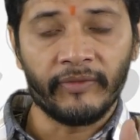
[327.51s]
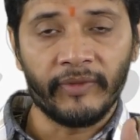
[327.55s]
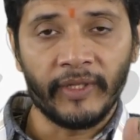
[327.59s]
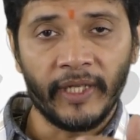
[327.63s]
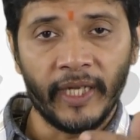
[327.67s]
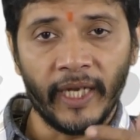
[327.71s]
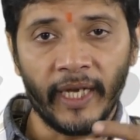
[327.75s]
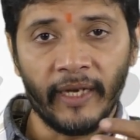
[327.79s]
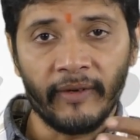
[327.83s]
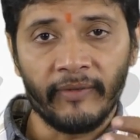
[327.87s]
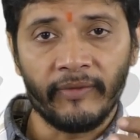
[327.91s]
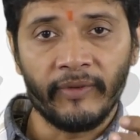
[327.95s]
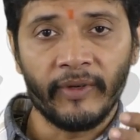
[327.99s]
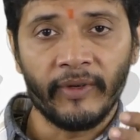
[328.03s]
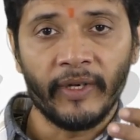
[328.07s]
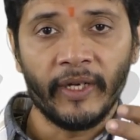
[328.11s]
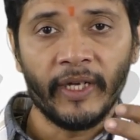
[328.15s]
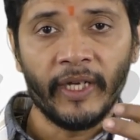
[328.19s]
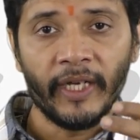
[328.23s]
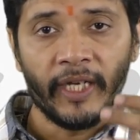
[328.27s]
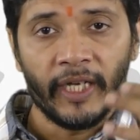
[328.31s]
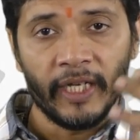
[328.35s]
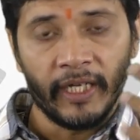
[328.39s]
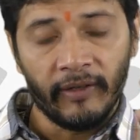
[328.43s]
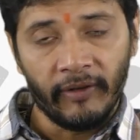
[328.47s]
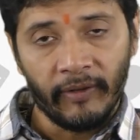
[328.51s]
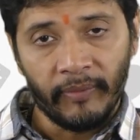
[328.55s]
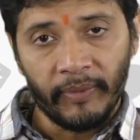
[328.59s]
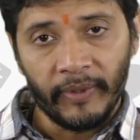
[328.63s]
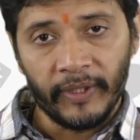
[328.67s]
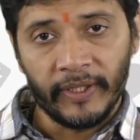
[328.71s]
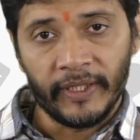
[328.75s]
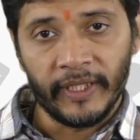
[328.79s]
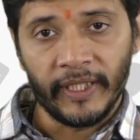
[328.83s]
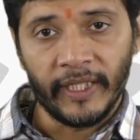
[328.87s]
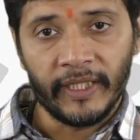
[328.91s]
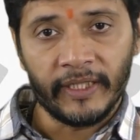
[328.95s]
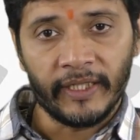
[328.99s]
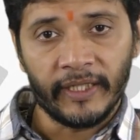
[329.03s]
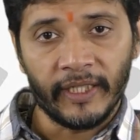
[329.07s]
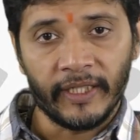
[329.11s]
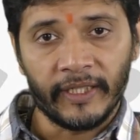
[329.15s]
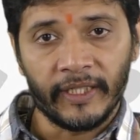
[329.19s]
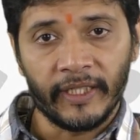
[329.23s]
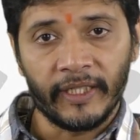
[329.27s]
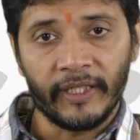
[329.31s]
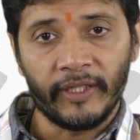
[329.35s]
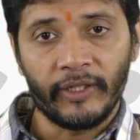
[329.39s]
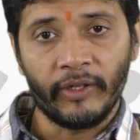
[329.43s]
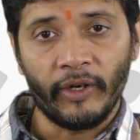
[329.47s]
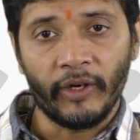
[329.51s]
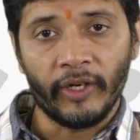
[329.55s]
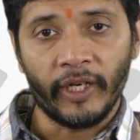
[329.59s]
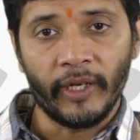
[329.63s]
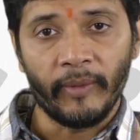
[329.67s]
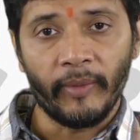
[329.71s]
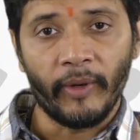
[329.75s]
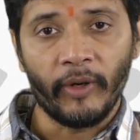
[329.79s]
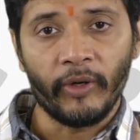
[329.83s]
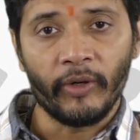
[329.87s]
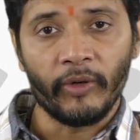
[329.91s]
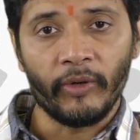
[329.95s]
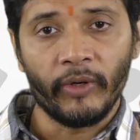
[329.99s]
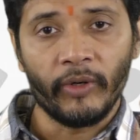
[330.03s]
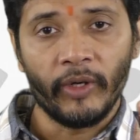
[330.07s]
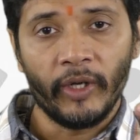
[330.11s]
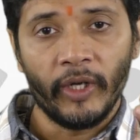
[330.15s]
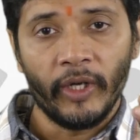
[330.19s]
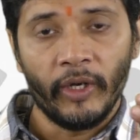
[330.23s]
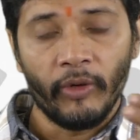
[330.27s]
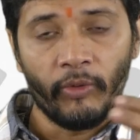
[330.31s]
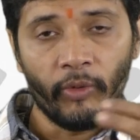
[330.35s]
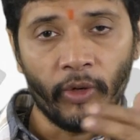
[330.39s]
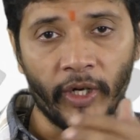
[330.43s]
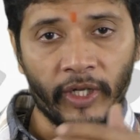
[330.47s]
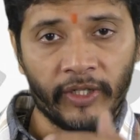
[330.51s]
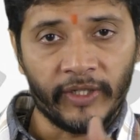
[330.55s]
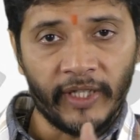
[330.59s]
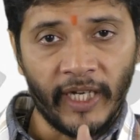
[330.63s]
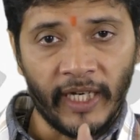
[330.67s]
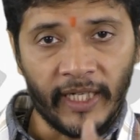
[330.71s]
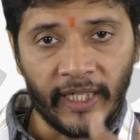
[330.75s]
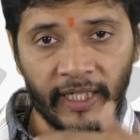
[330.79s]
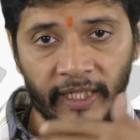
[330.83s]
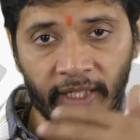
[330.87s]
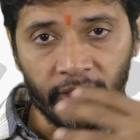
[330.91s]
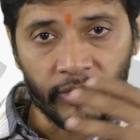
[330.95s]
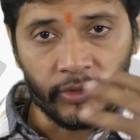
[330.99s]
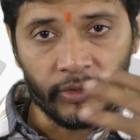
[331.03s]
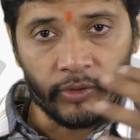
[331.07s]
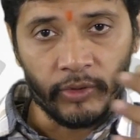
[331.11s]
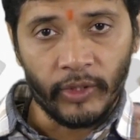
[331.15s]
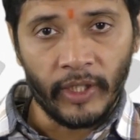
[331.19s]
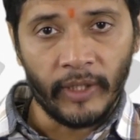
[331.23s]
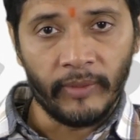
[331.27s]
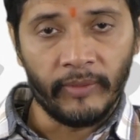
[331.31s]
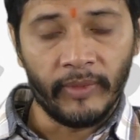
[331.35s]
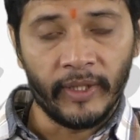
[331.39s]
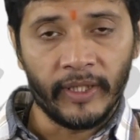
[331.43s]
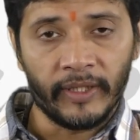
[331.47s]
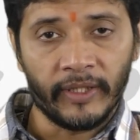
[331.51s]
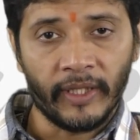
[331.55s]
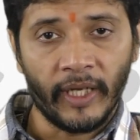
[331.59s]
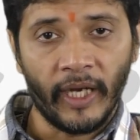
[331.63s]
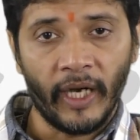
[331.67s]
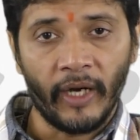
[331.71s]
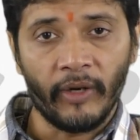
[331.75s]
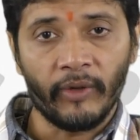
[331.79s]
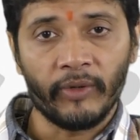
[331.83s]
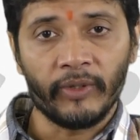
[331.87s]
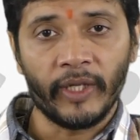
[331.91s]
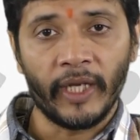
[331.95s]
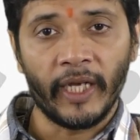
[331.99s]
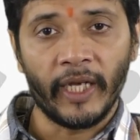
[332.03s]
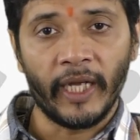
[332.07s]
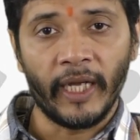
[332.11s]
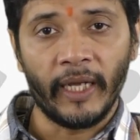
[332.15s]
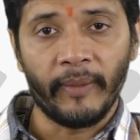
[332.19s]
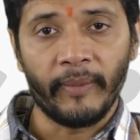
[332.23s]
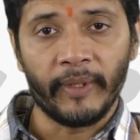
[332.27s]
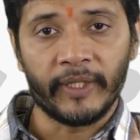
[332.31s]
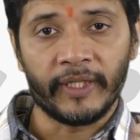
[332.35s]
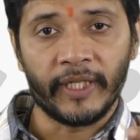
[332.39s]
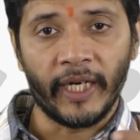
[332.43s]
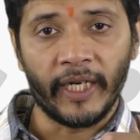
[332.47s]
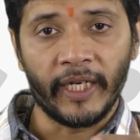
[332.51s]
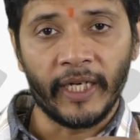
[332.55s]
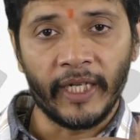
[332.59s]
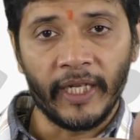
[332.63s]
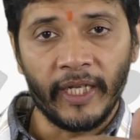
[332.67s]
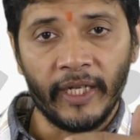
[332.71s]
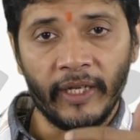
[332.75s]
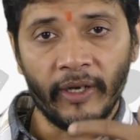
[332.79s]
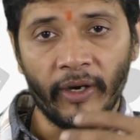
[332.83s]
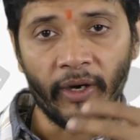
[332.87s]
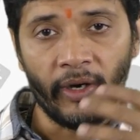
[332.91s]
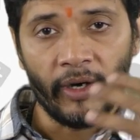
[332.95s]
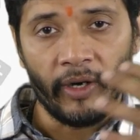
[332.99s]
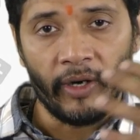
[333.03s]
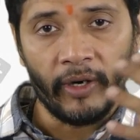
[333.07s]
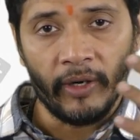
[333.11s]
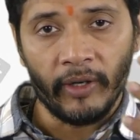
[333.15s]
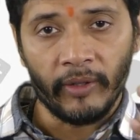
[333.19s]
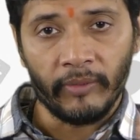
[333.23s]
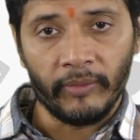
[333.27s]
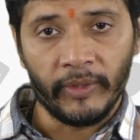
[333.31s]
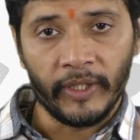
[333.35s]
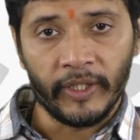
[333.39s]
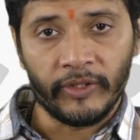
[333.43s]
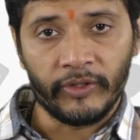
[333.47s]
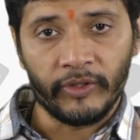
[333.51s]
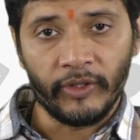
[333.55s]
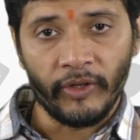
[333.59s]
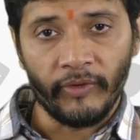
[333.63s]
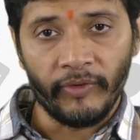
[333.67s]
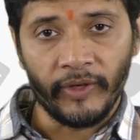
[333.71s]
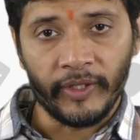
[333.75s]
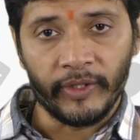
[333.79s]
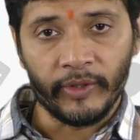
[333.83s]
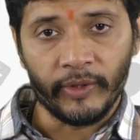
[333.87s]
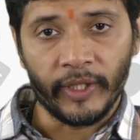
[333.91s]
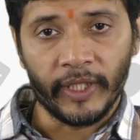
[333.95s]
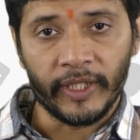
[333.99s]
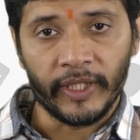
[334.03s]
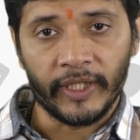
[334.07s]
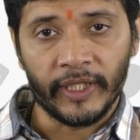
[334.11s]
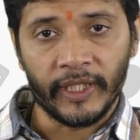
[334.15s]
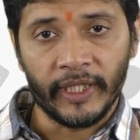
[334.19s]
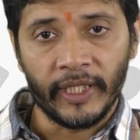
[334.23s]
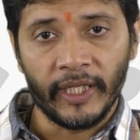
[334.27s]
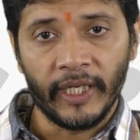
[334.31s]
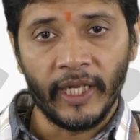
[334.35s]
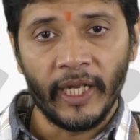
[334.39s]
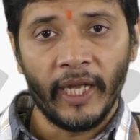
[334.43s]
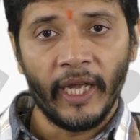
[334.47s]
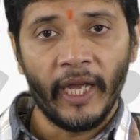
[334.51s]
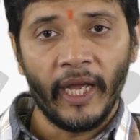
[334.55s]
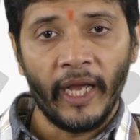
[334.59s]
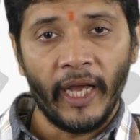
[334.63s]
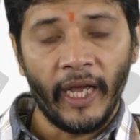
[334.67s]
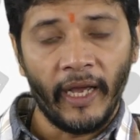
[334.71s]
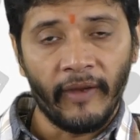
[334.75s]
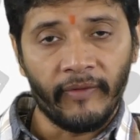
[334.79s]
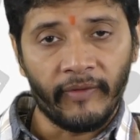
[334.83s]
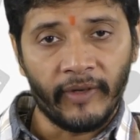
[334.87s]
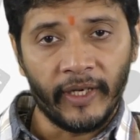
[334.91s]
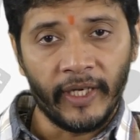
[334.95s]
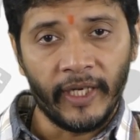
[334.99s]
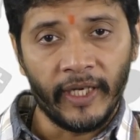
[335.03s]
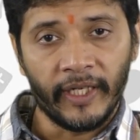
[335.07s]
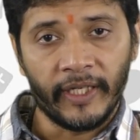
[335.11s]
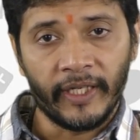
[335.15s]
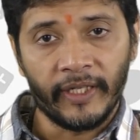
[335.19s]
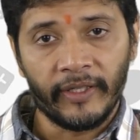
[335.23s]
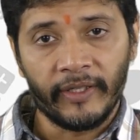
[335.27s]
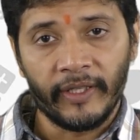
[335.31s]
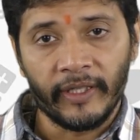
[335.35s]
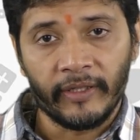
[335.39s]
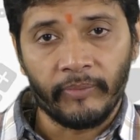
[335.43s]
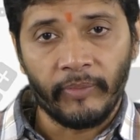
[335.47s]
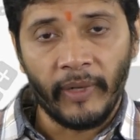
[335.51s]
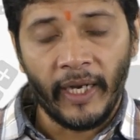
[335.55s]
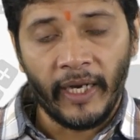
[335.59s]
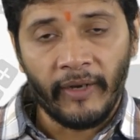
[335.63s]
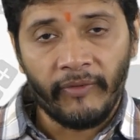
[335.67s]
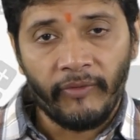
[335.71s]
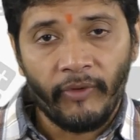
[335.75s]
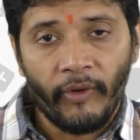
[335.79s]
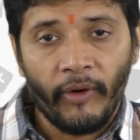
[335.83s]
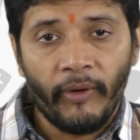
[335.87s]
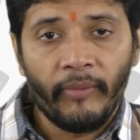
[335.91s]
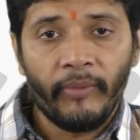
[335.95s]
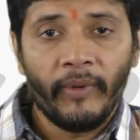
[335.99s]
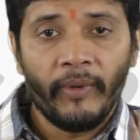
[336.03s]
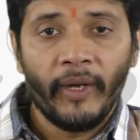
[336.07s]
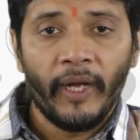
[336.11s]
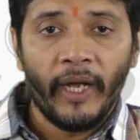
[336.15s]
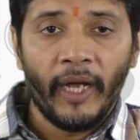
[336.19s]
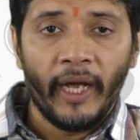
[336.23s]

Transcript: We have in our preceding session talked about what exactly the Swayam is, how the MHRD or Ministry of Education have created this platform,